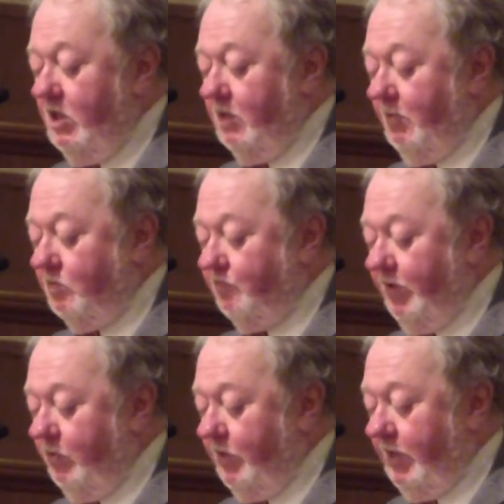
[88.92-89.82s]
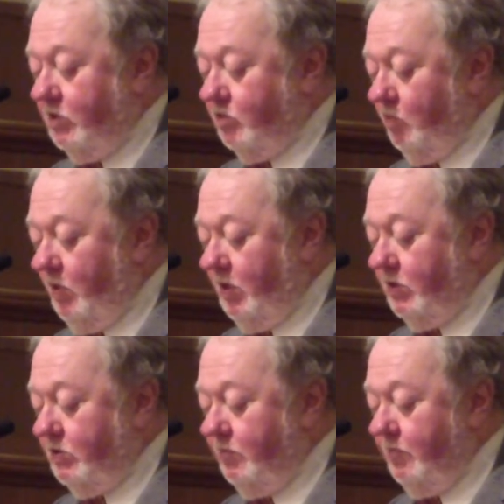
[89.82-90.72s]
The most frequent answer
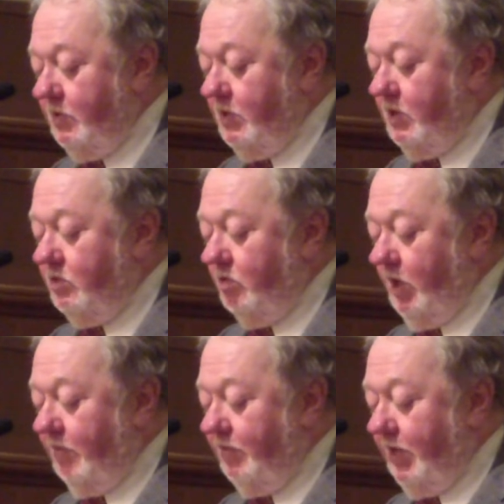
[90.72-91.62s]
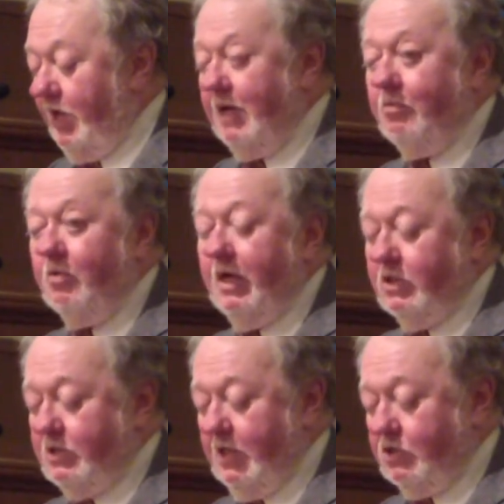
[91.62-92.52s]
was to love thy neighbor
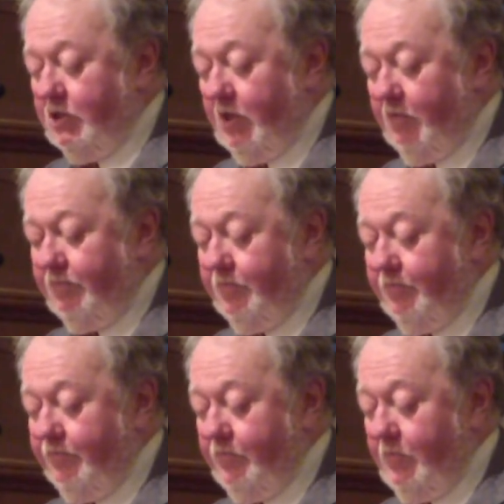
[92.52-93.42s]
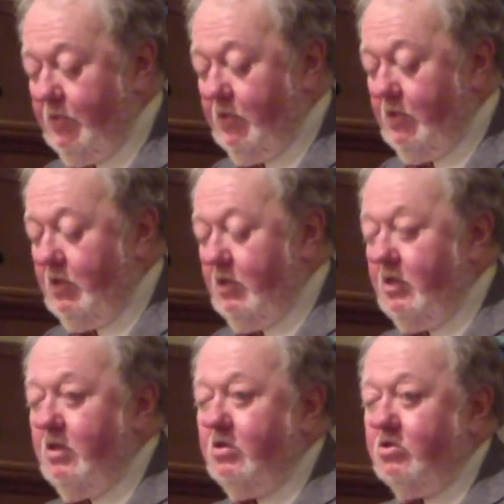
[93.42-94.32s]
as thyself.
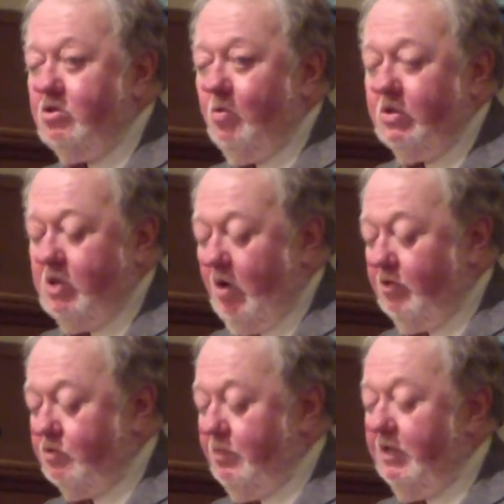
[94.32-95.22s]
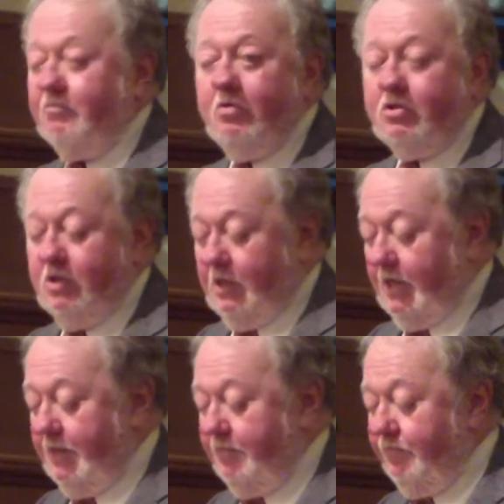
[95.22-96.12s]
So what does all this mean for us
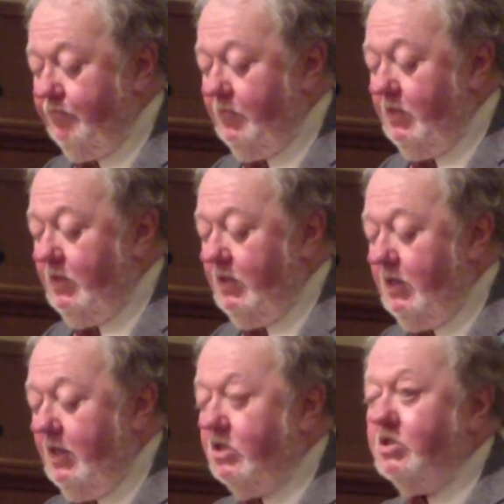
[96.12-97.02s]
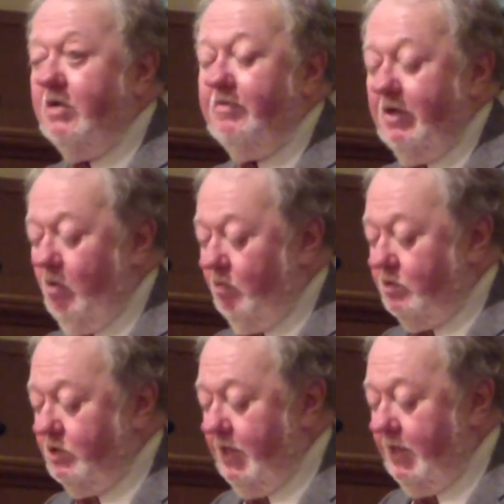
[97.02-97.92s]
today? Instead of the old
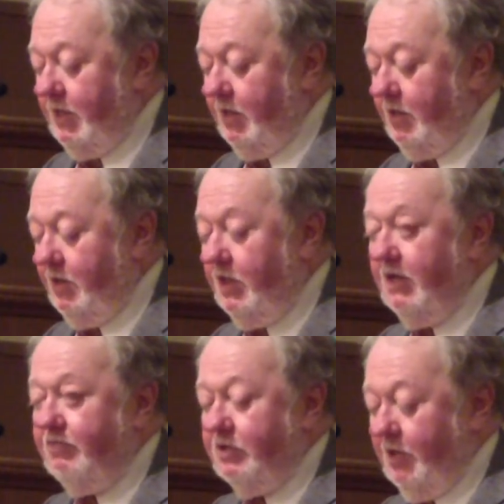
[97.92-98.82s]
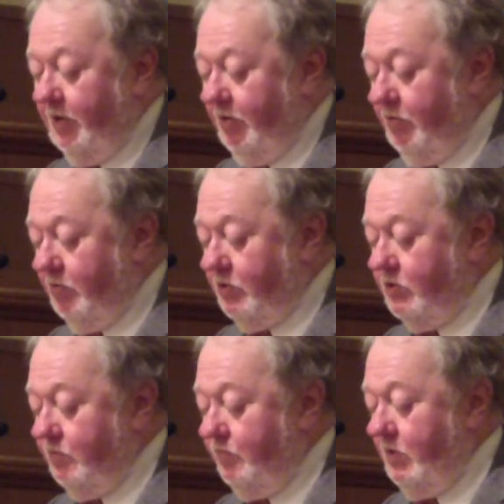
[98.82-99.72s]
saying, give until it
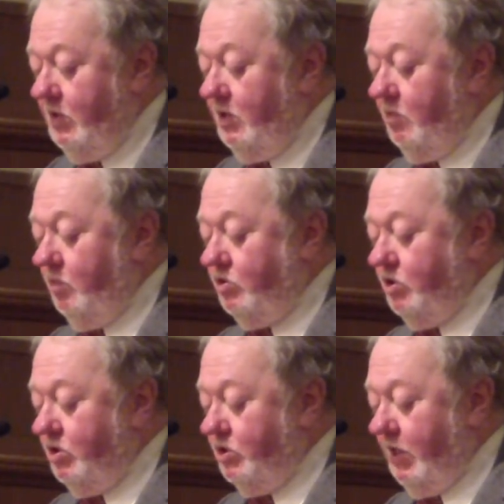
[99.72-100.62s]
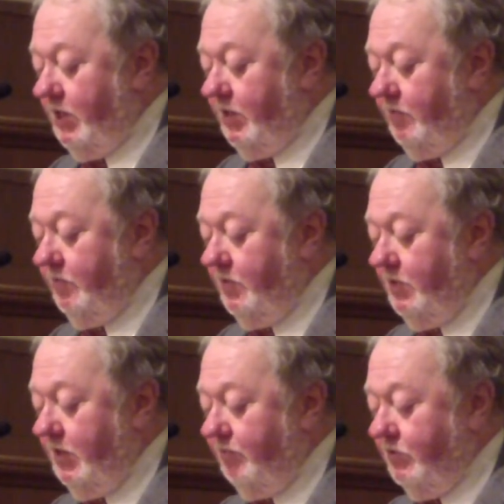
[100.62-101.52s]
hurts, we should say,
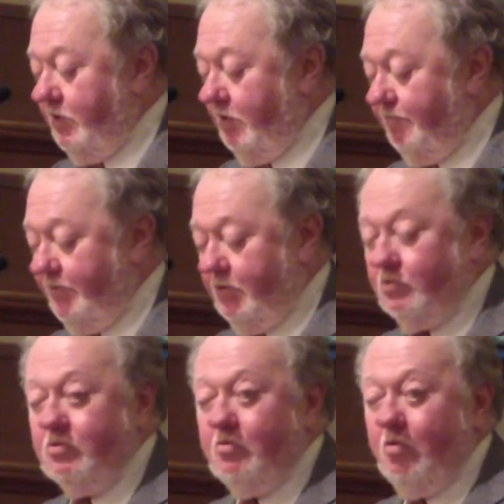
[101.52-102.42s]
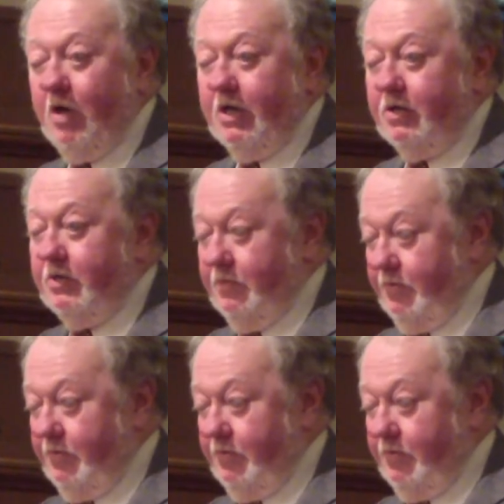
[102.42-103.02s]
give until it feels great.